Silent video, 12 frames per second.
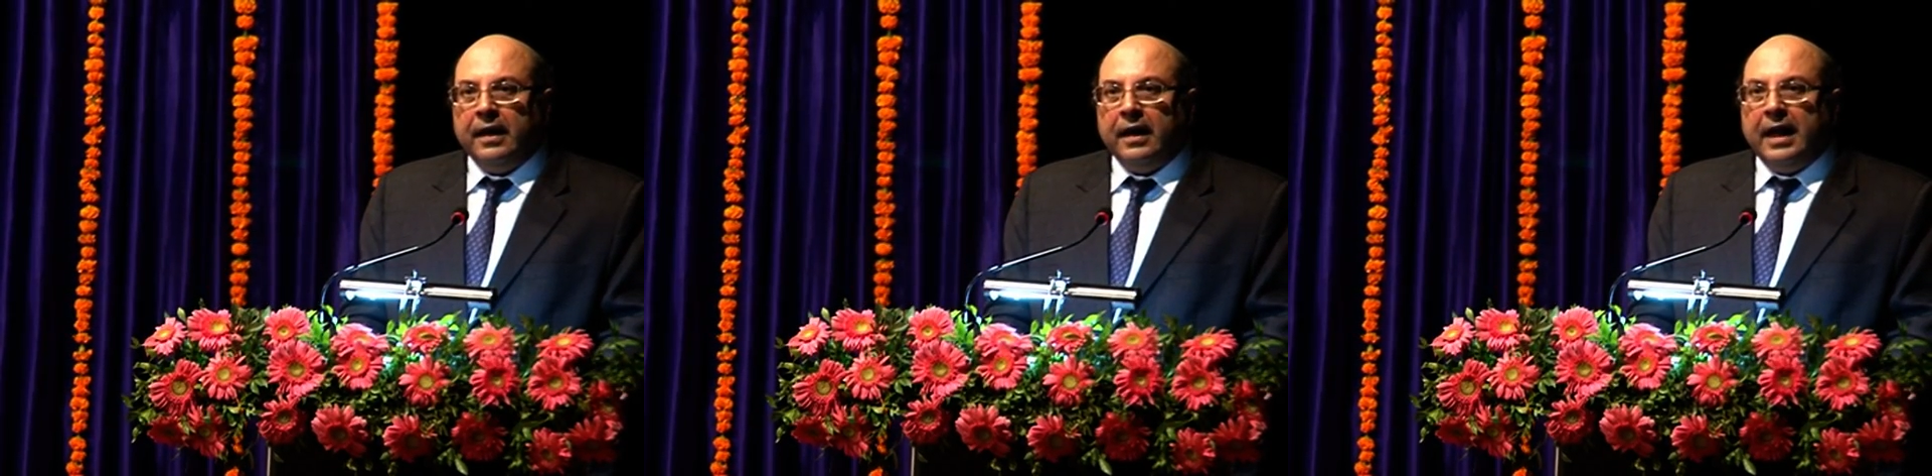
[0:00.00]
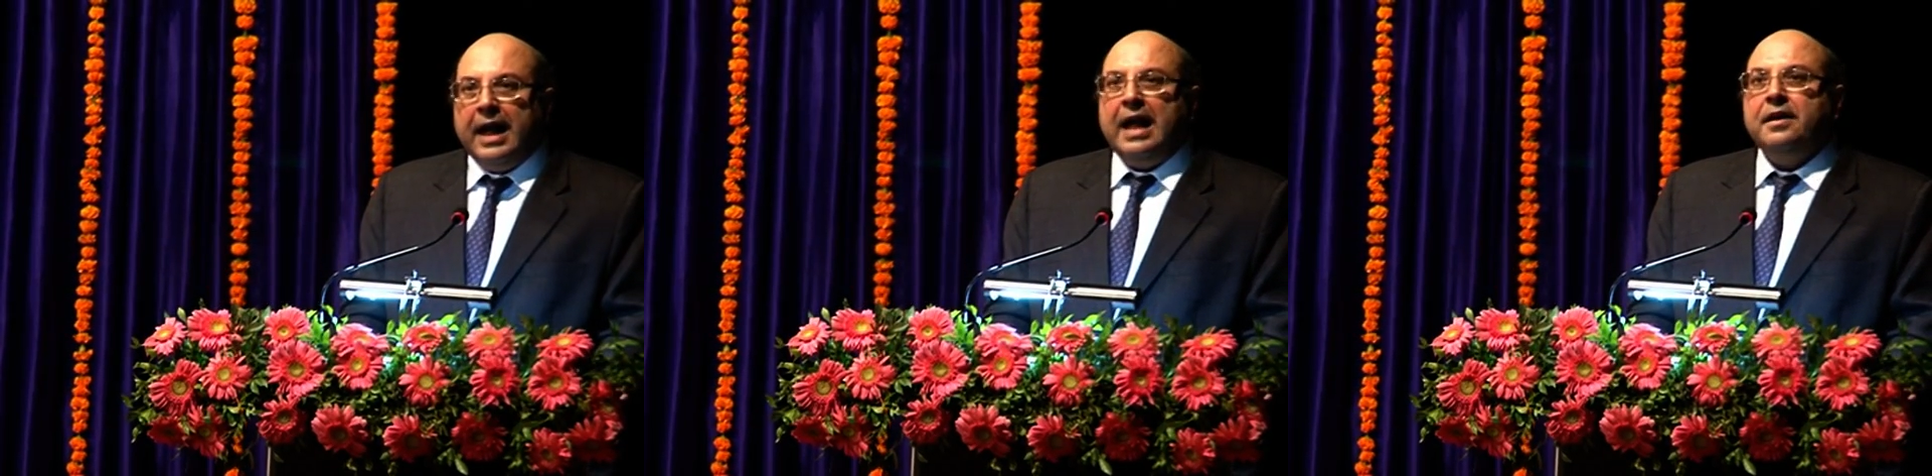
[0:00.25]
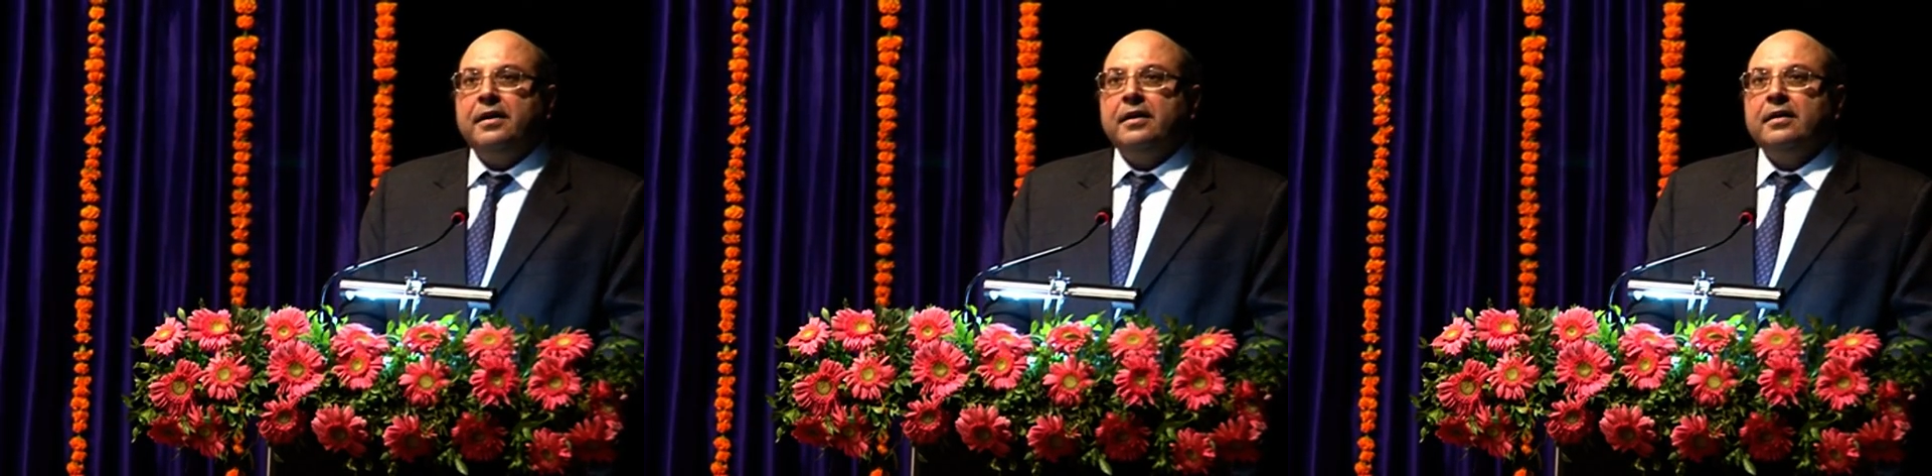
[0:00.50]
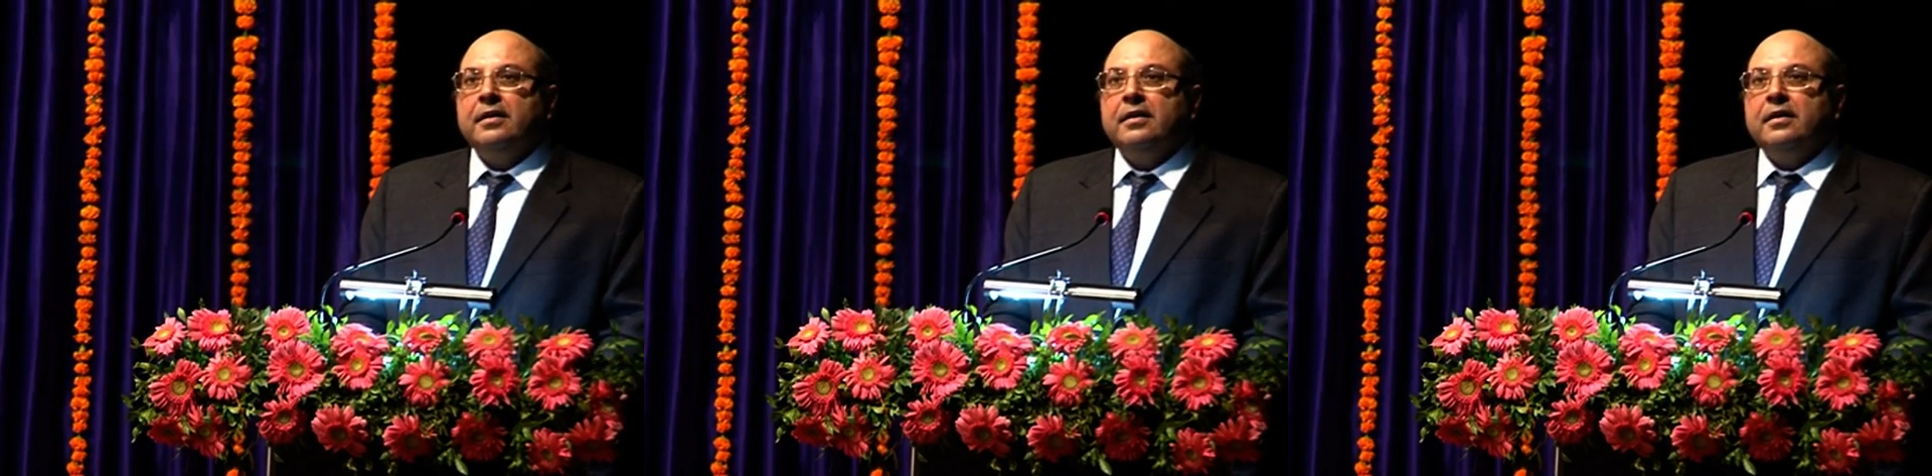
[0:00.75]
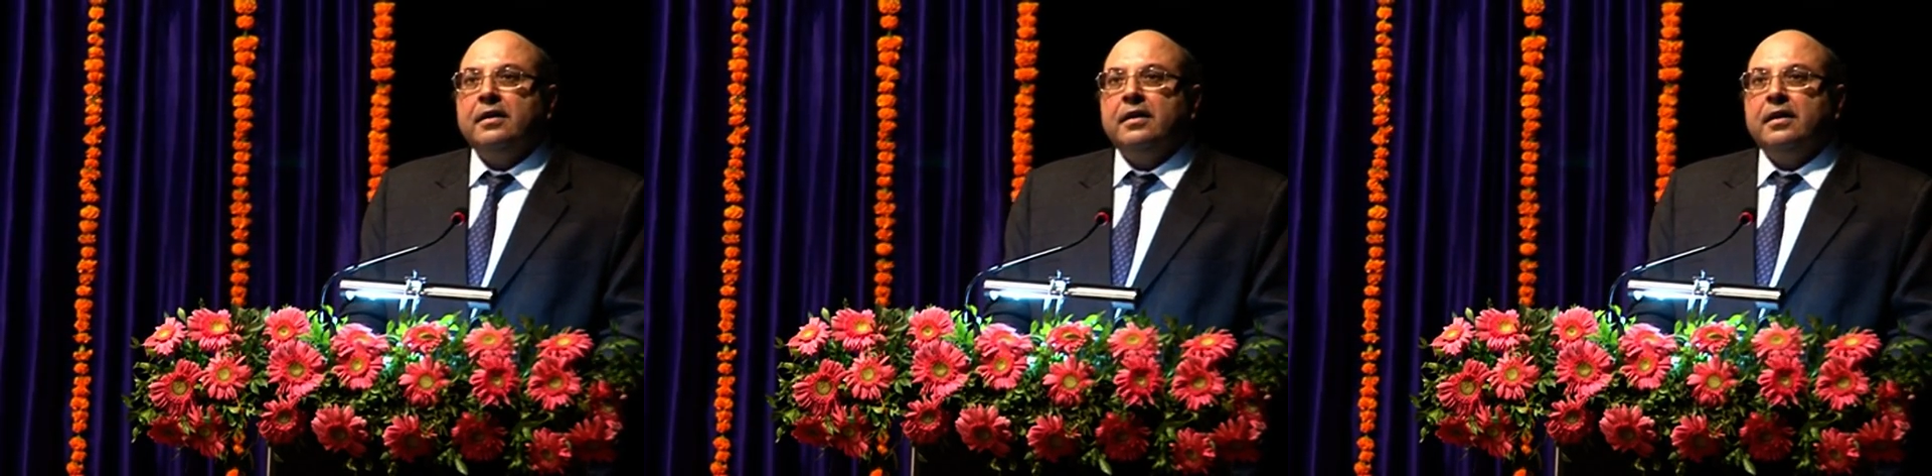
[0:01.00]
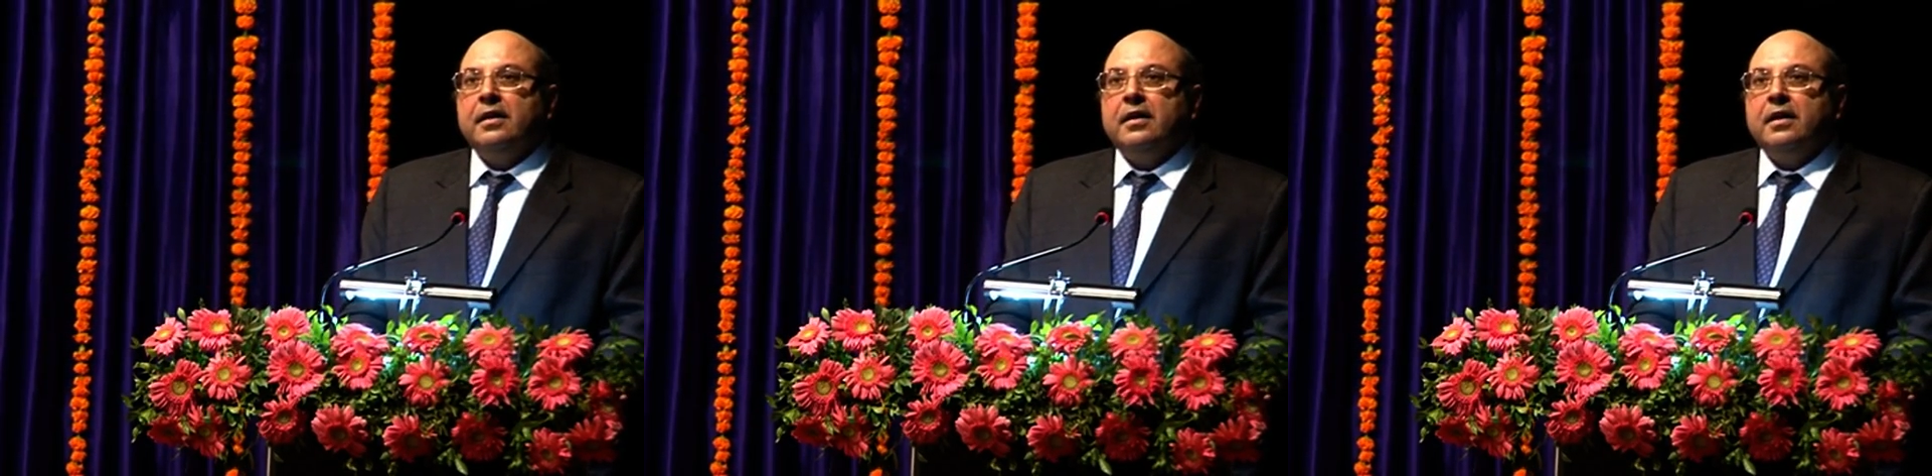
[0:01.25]
and
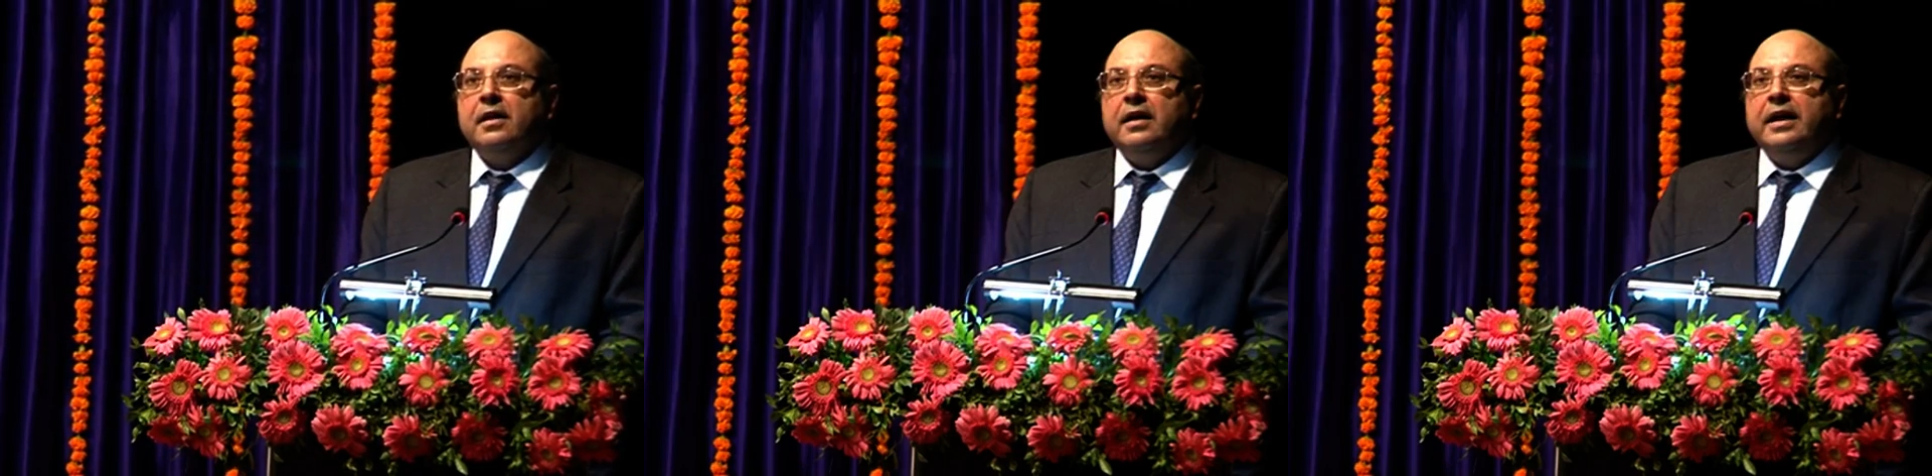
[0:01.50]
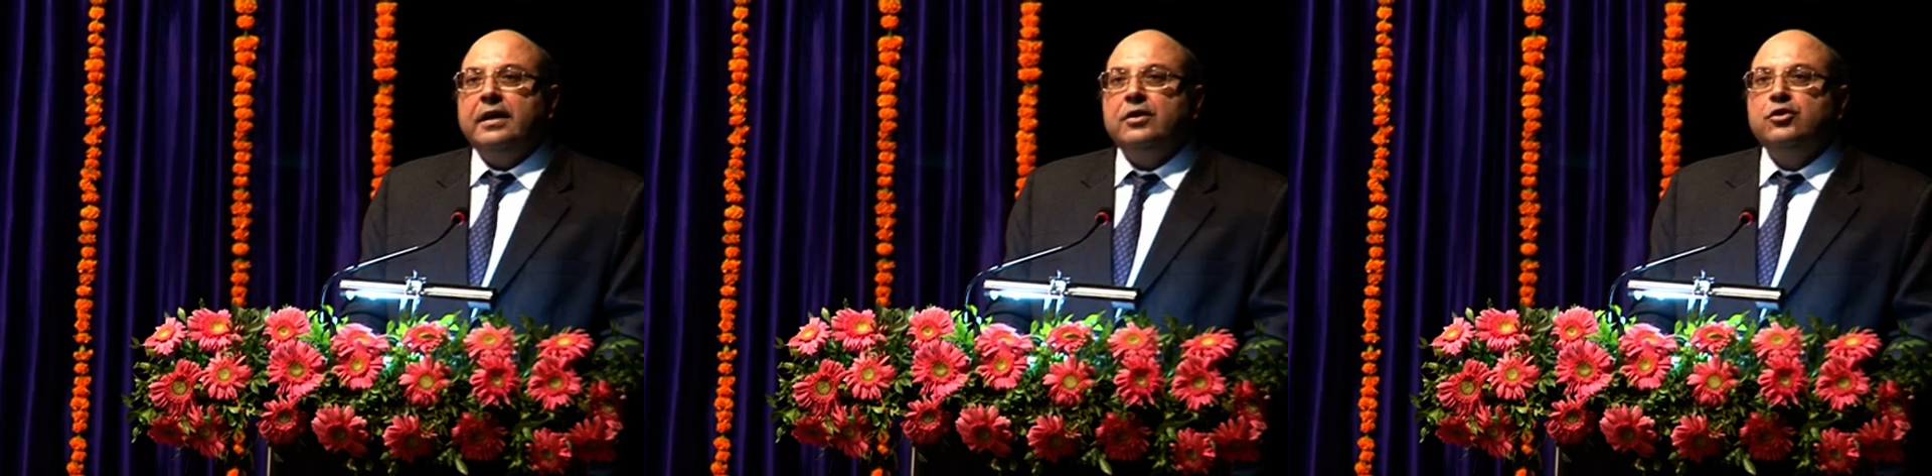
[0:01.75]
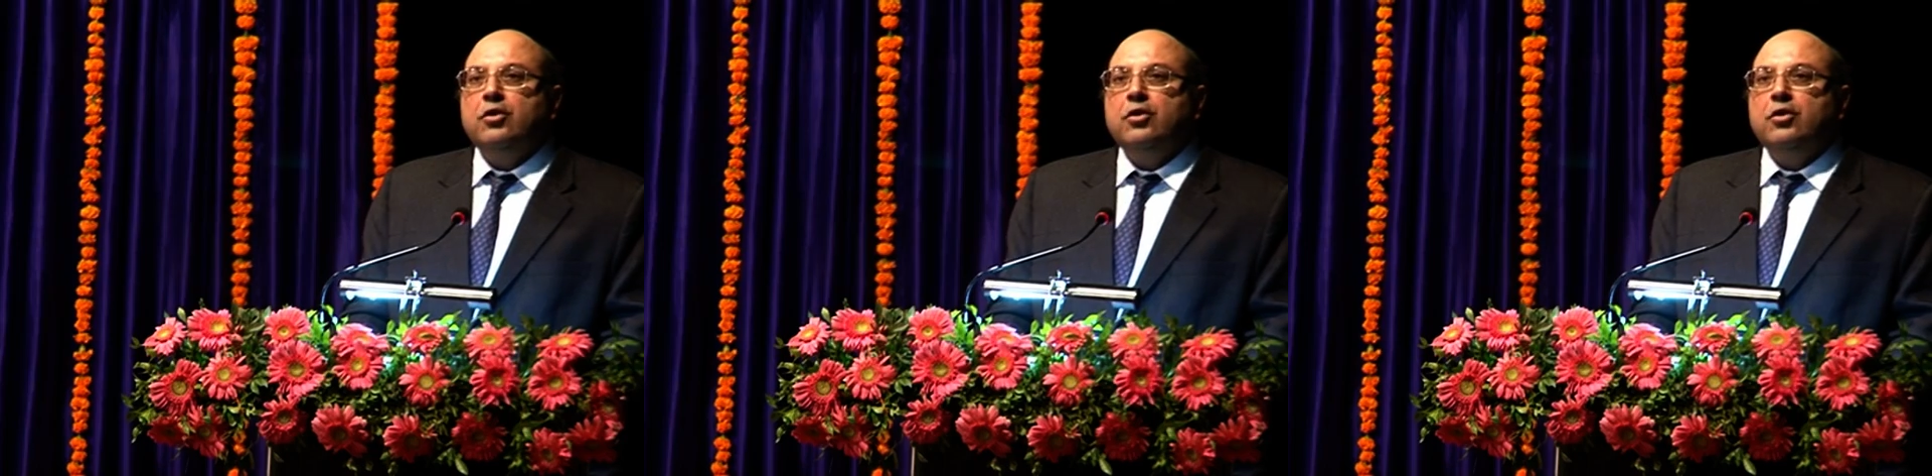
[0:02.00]
it is